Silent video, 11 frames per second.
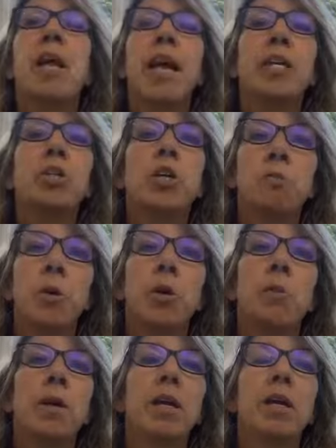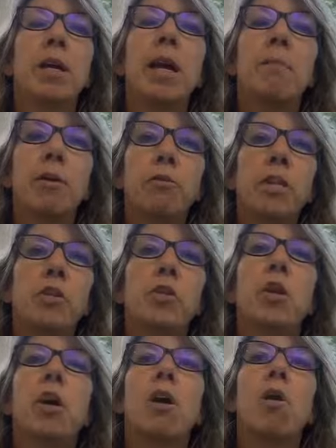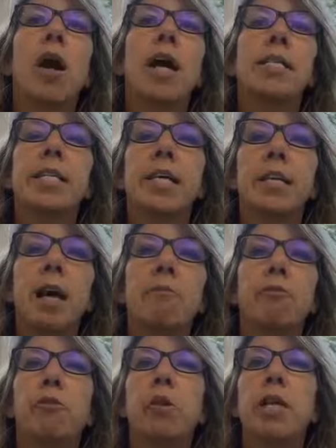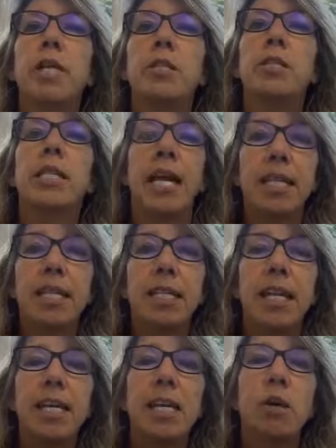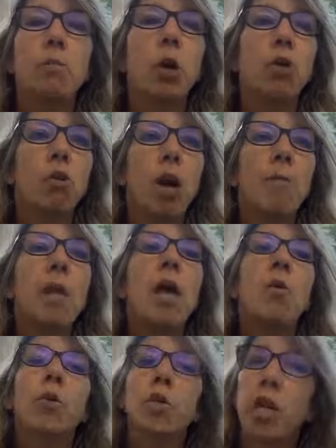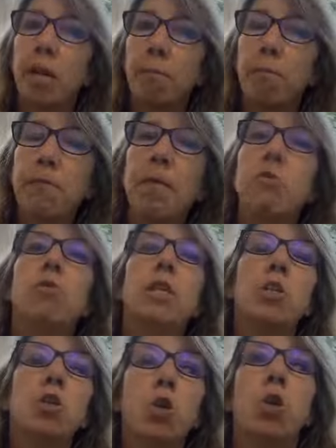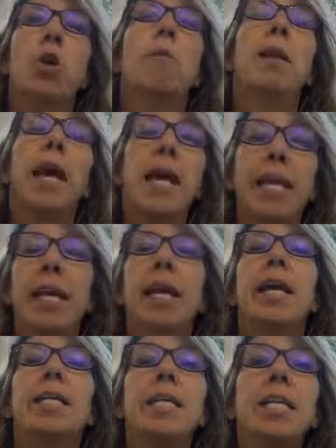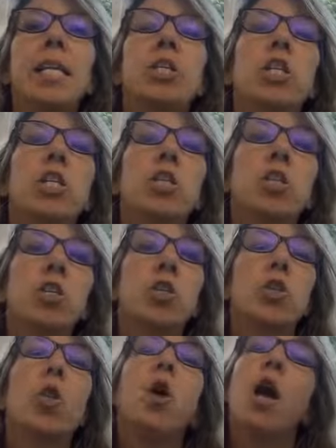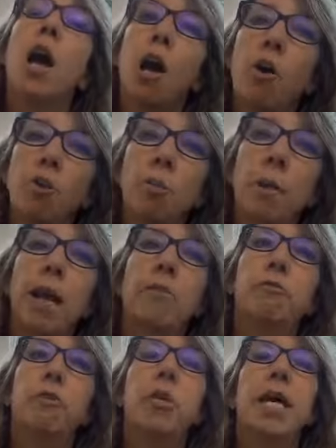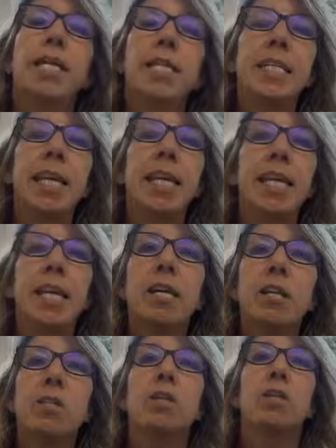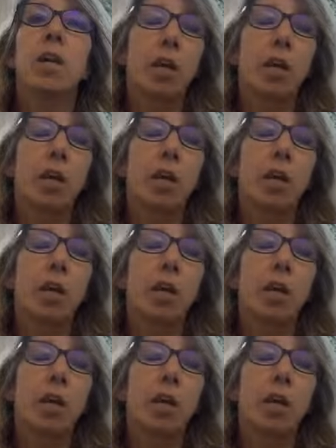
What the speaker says: And Todd Herman, a couple of years ago, I signed up for his 90-day year program, which helped me really to learn planning. And he teaches you how to plan for 90 days,